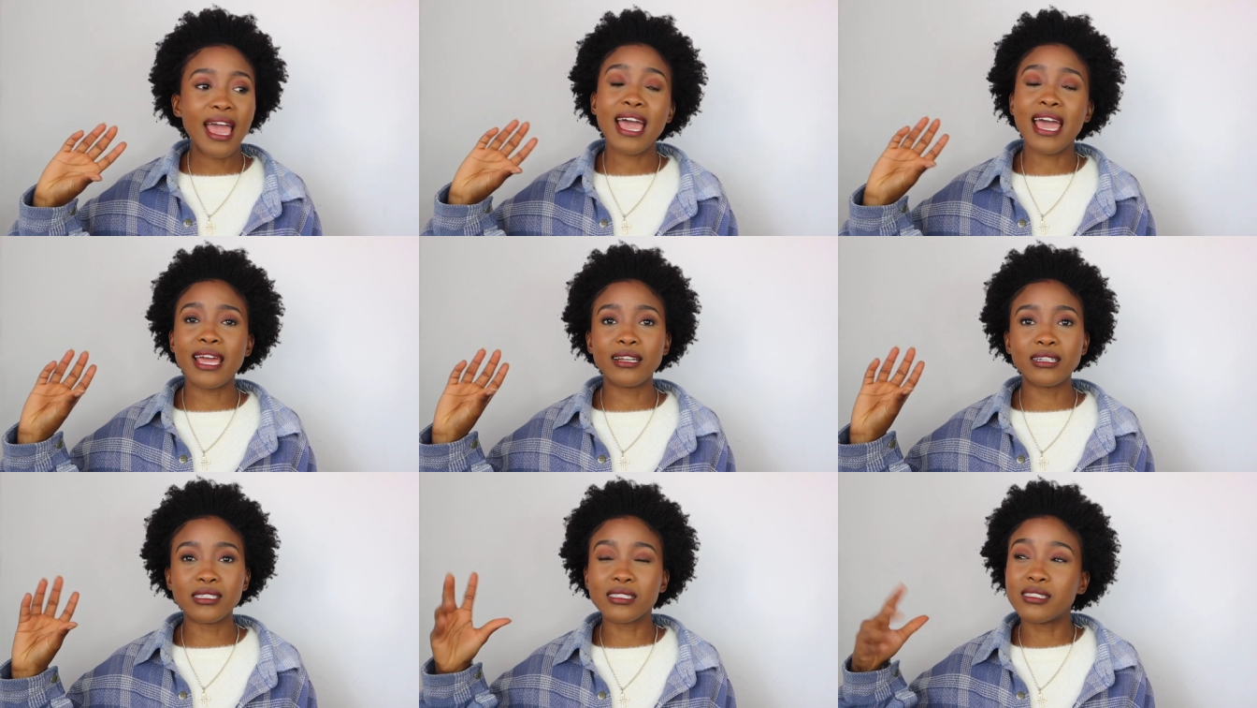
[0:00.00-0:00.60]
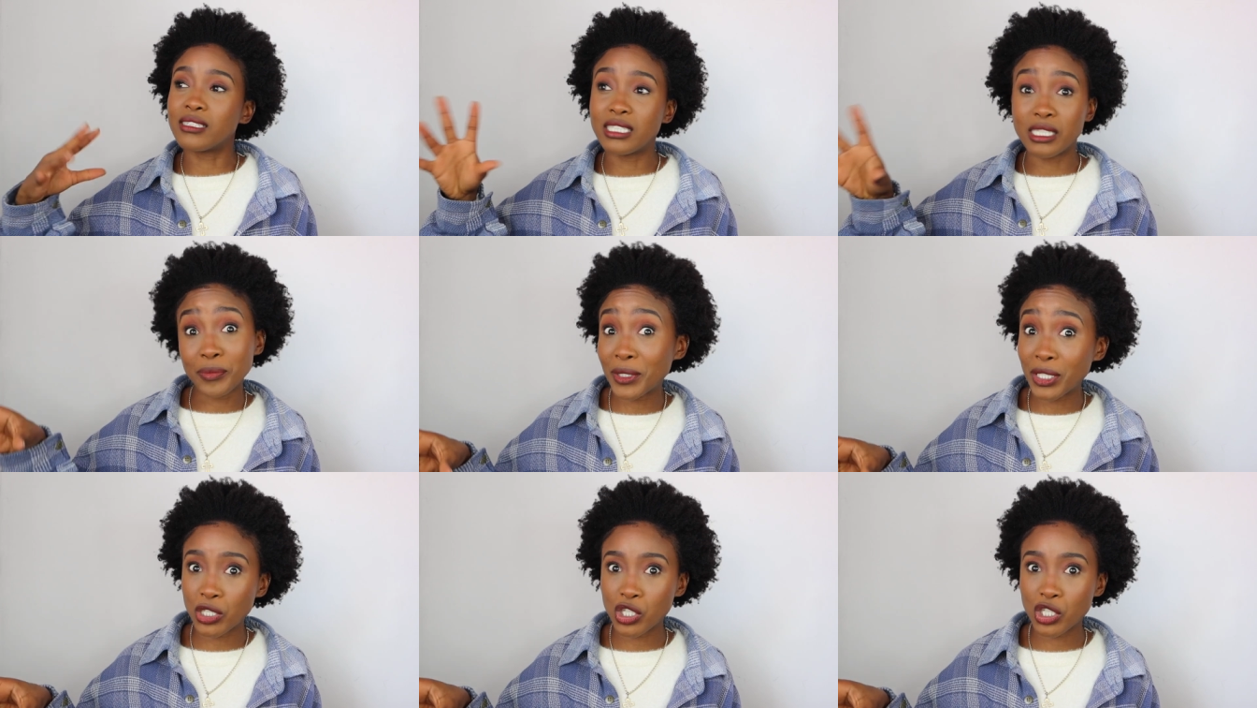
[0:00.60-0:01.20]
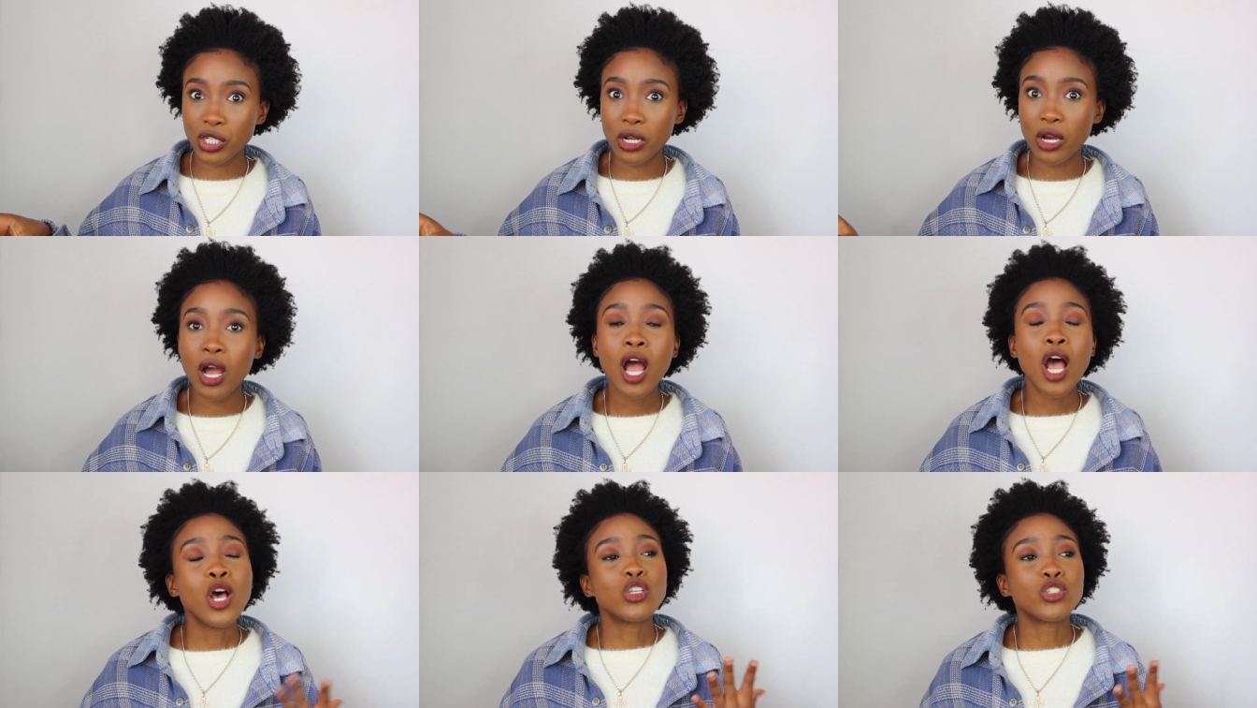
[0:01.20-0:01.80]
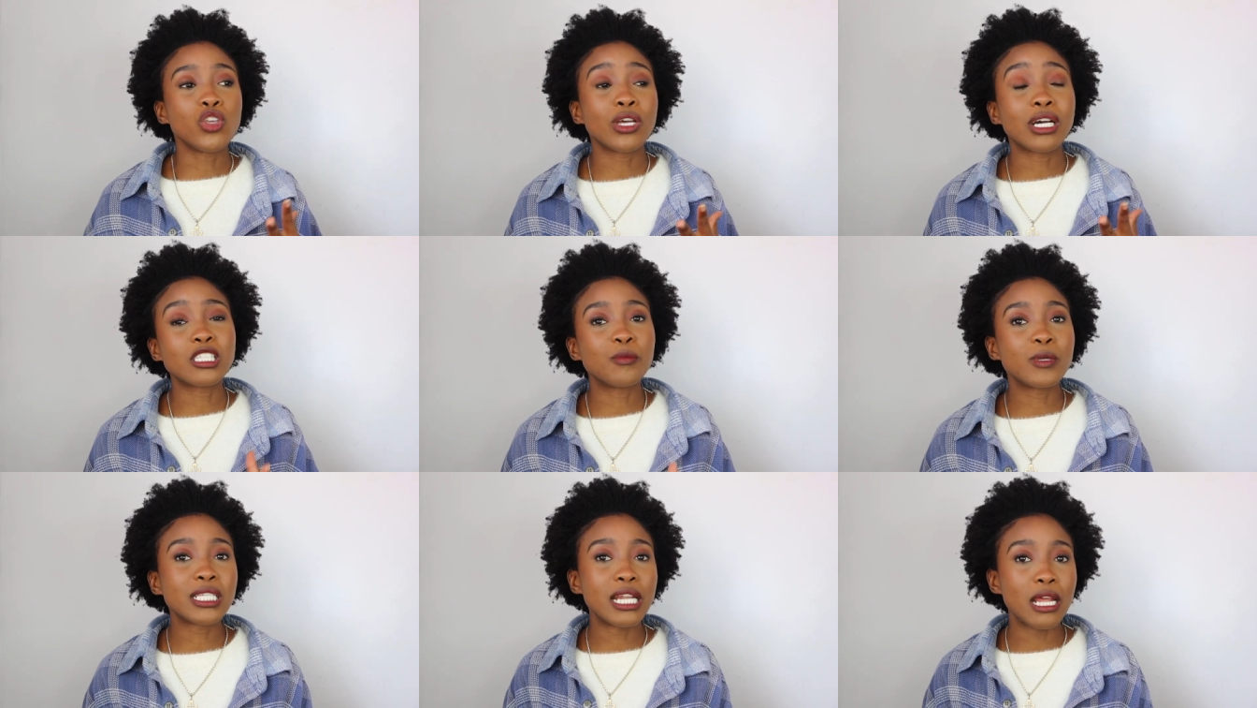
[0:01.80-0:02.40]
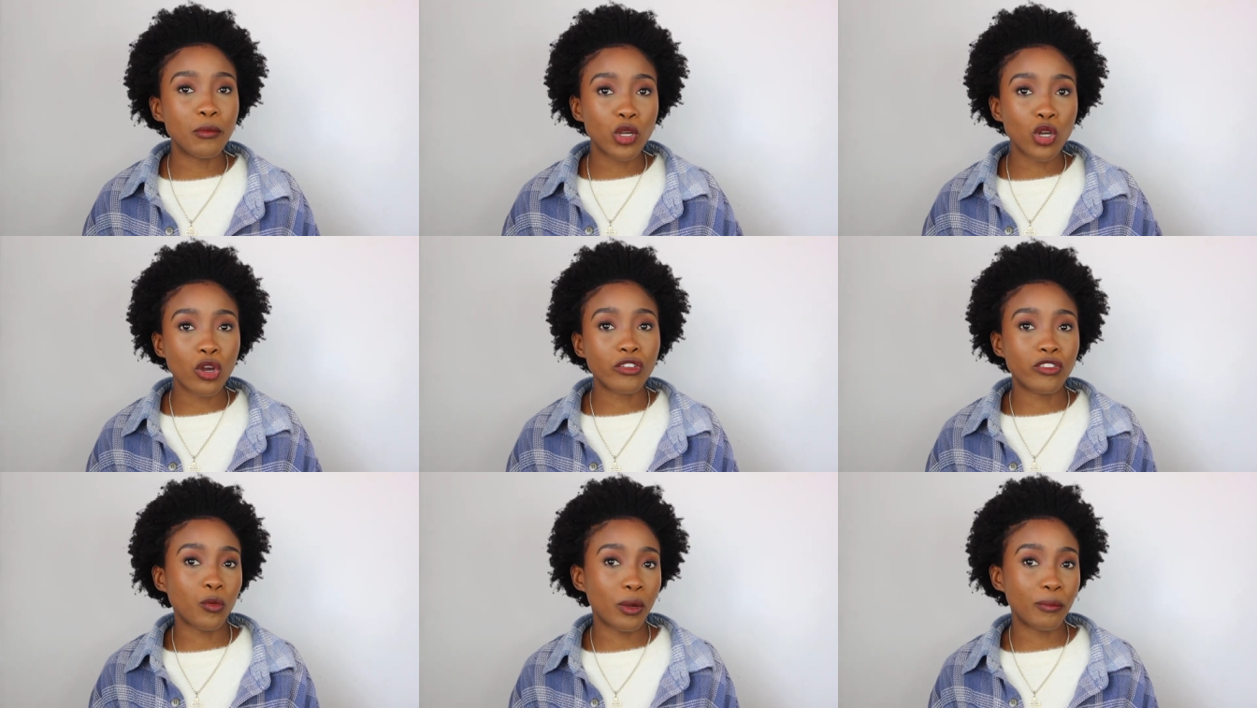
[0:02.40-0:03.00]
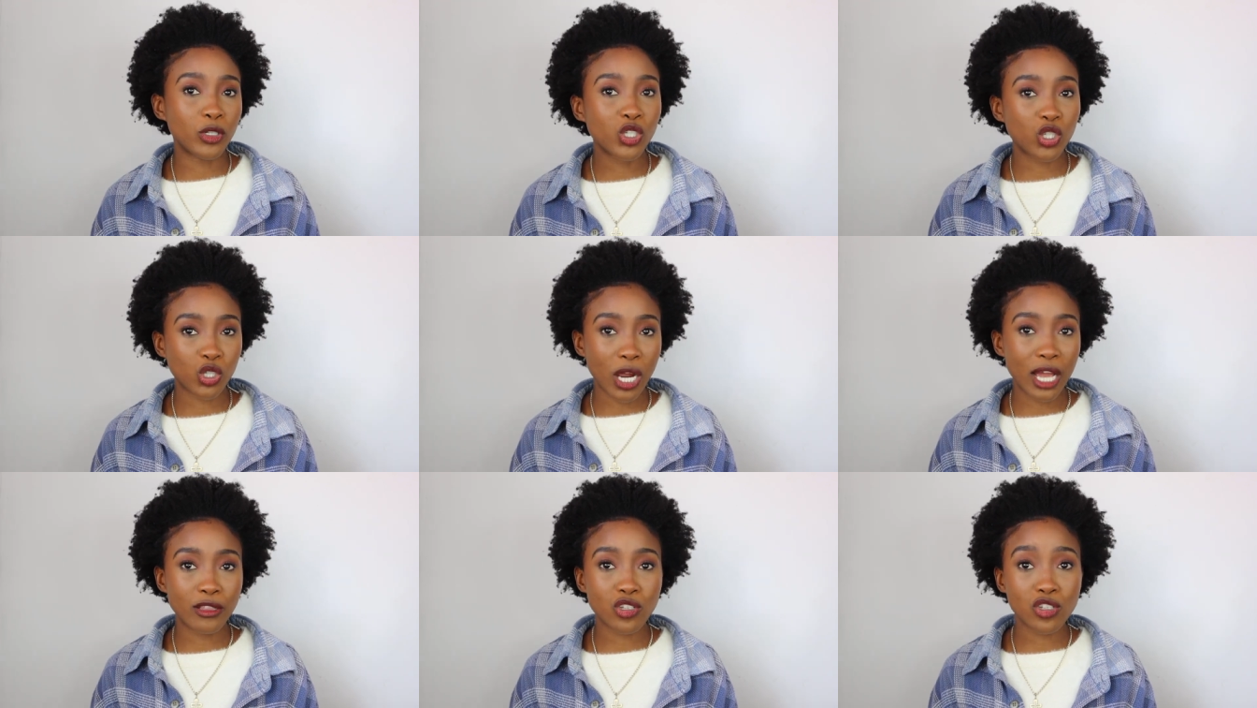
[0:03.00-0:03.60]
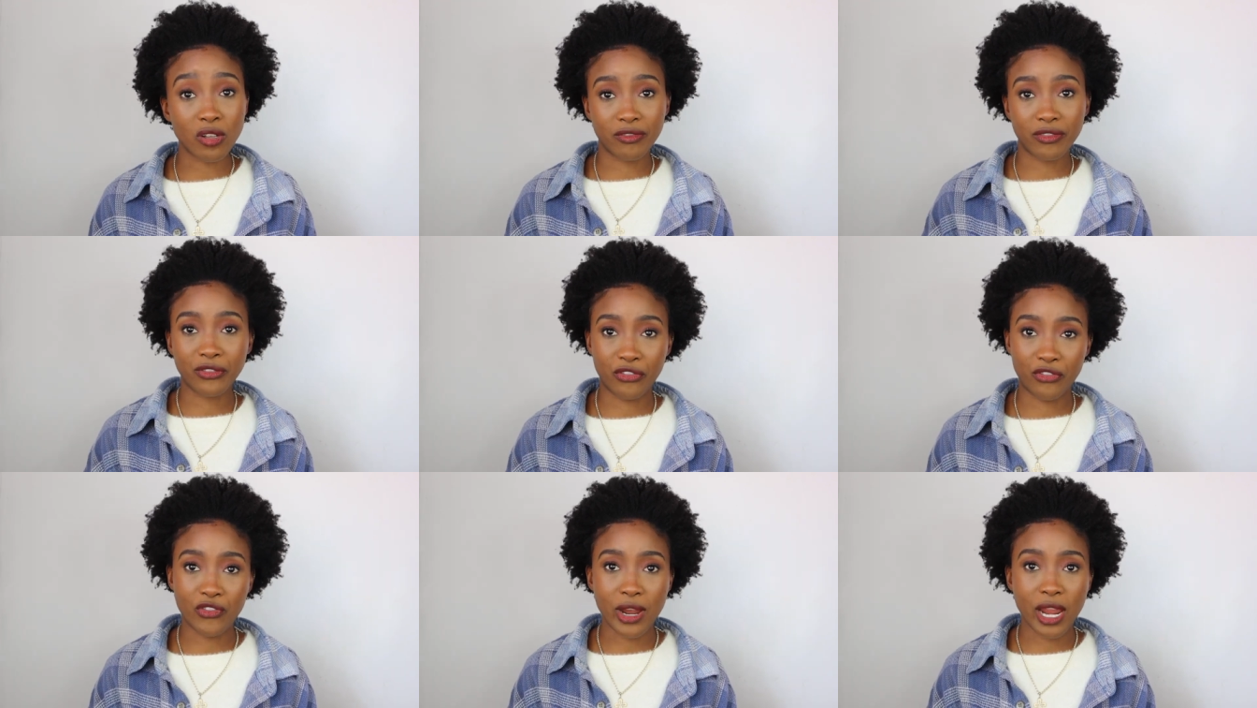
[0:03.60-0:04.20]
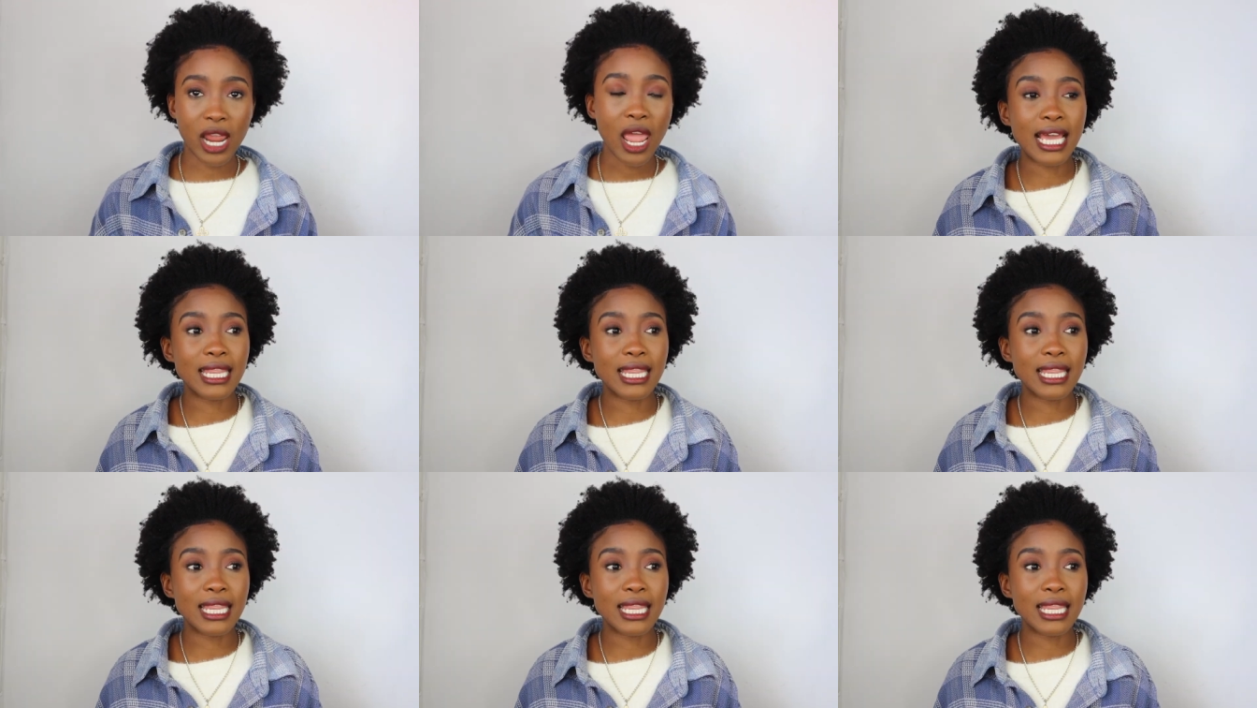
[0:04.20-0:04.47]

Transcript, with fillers: and the deep conditioner. So you guys must let me know if you want me to try the Soften Free.